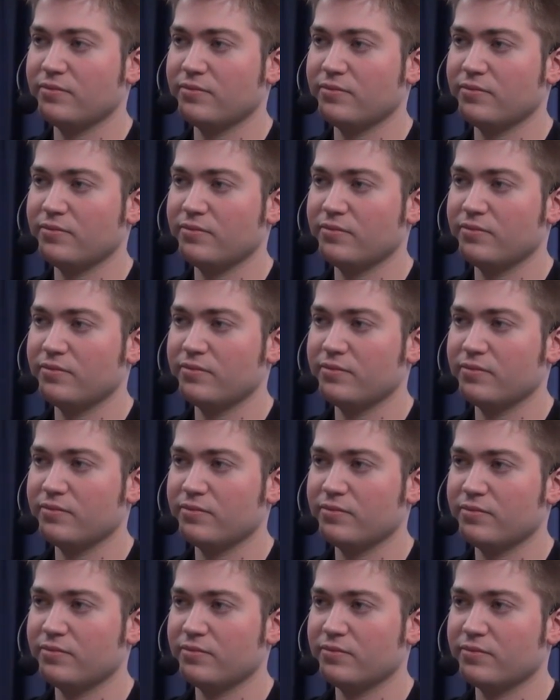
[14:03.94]

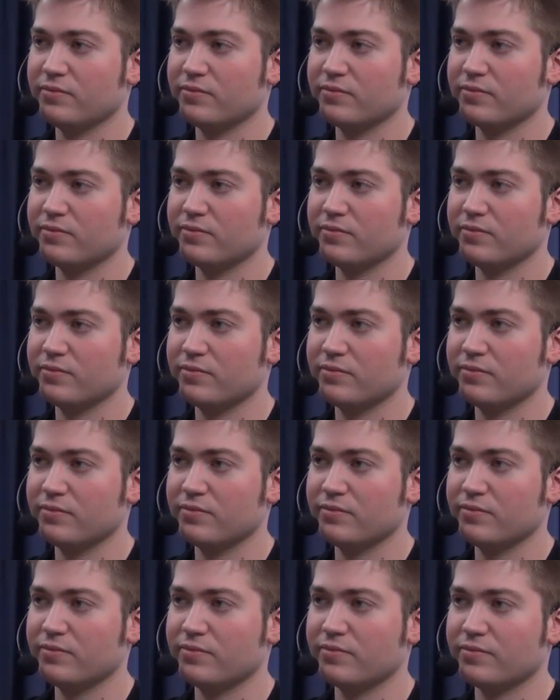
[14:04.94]

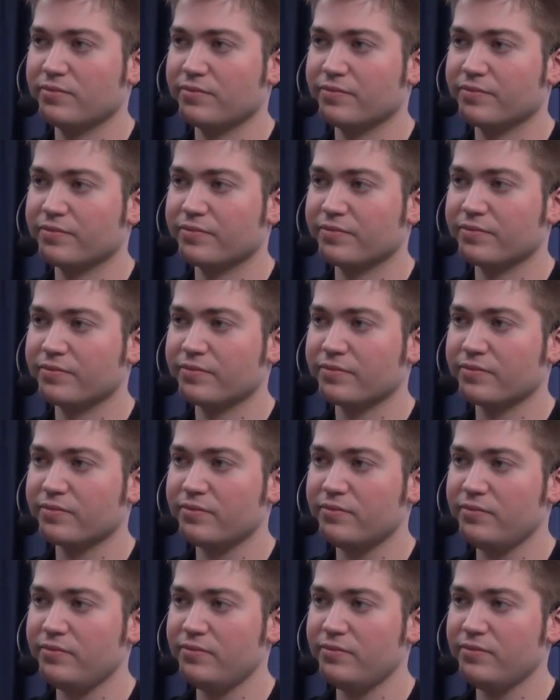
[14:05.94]

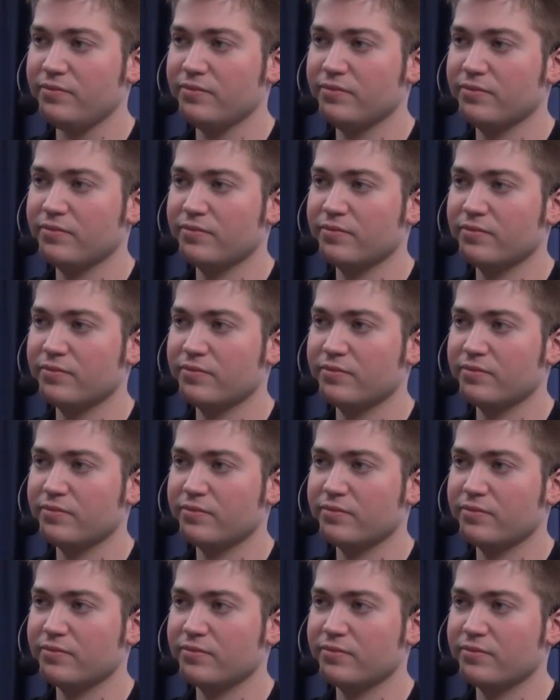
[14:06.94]

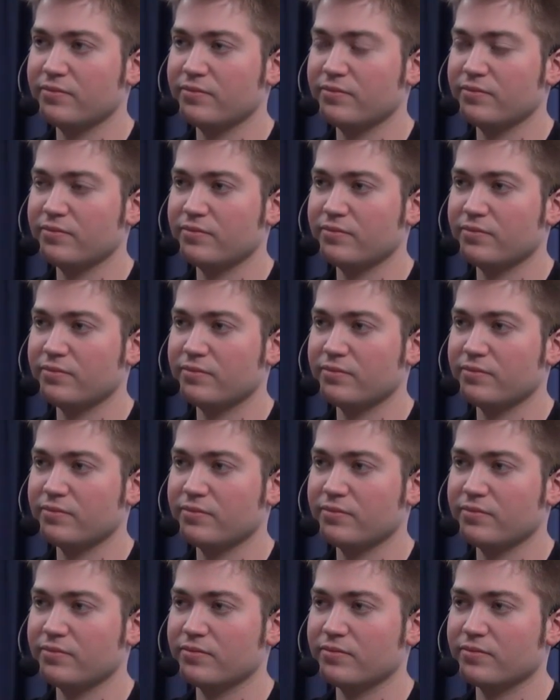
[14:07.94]

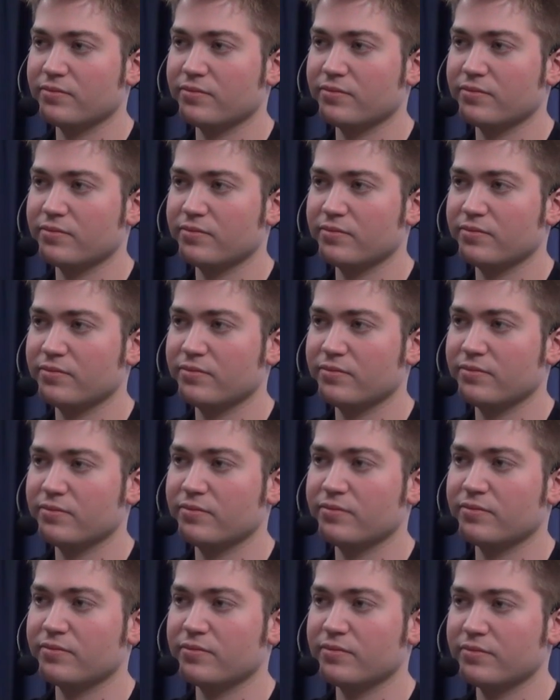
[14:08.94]

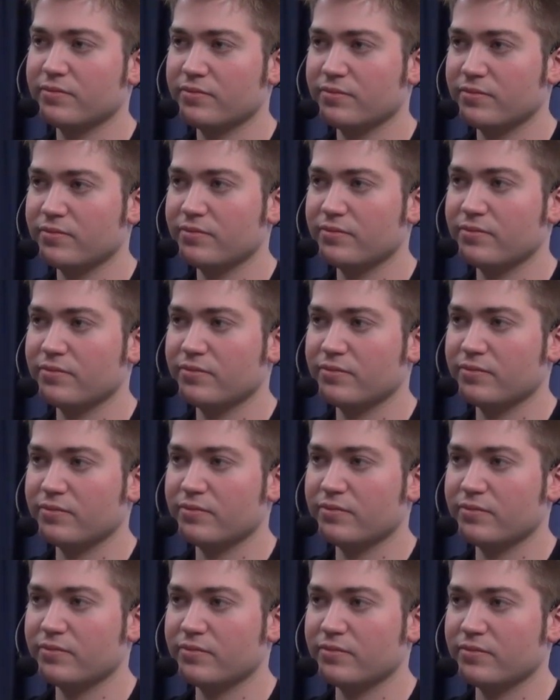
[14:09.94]

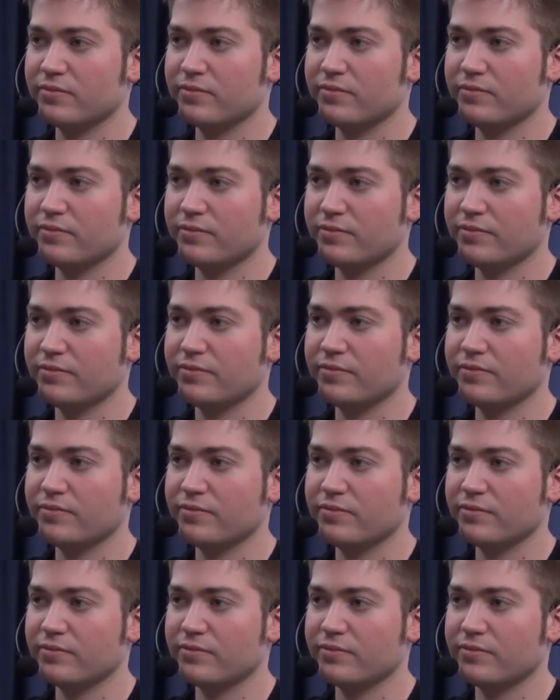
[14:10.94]
(not speaking)